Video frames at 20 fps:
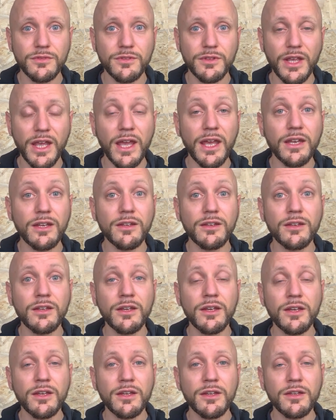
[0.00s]
And
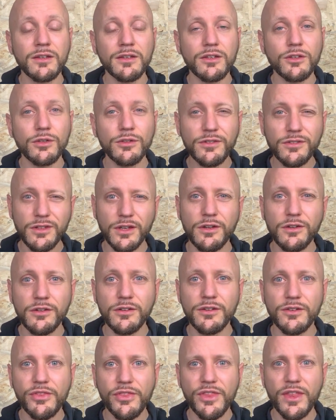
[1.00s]

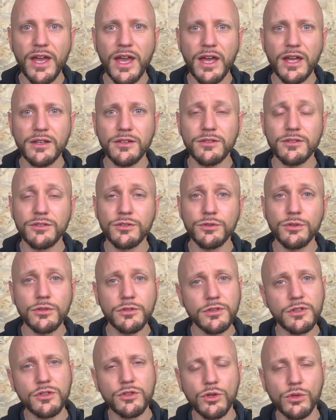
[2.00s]
consider that you
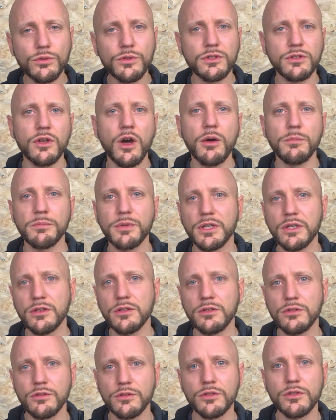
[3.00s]
already know the topic
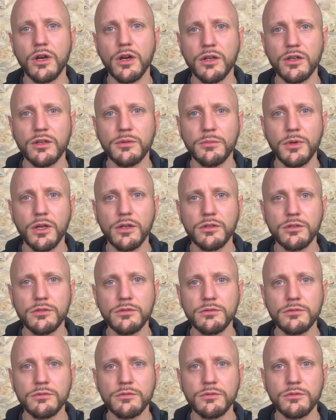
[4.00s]
you're talking about.
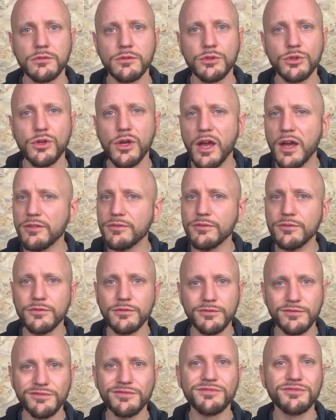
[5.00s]
You have,
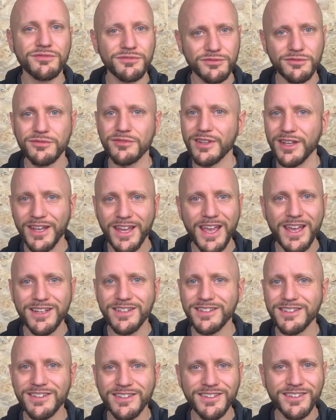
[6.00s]

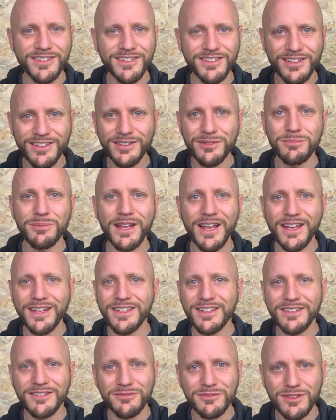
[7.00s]
again, did the
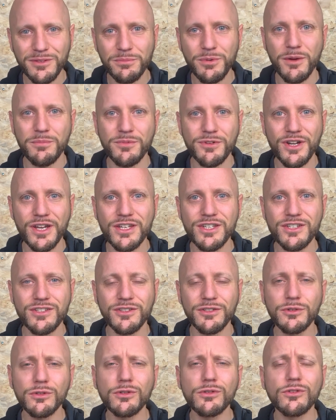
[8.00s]
planning, the preparation,
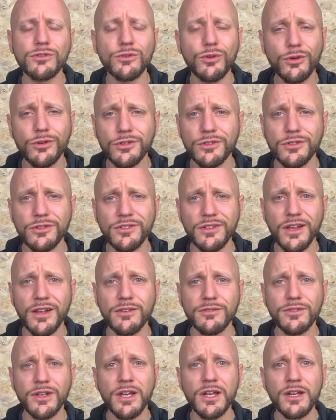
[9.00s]
you concerned
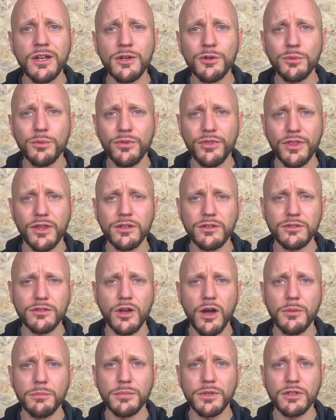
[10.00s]
yourself with that
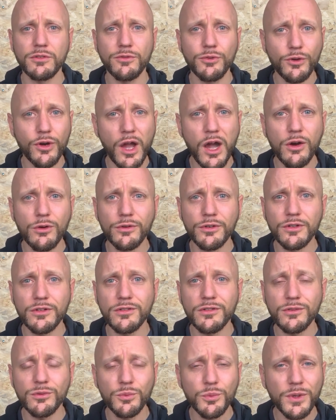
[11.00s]
topic for
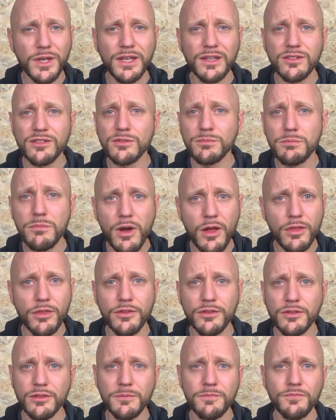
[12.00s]
hours, weeks,
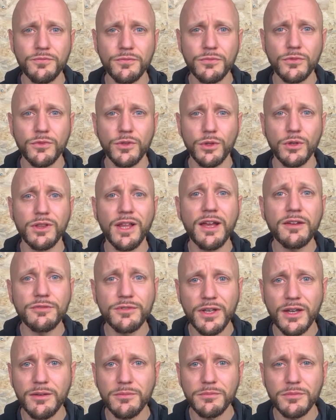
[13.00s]
months, your
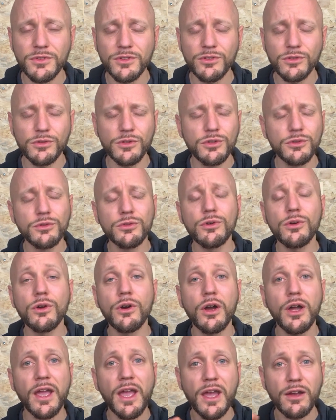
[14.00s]
lifetime. So you know
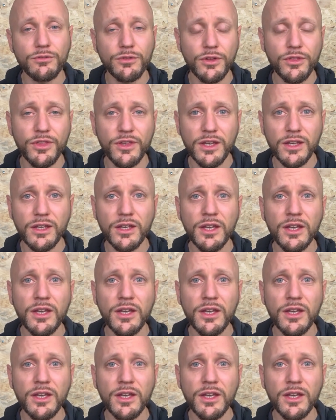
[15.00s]
everything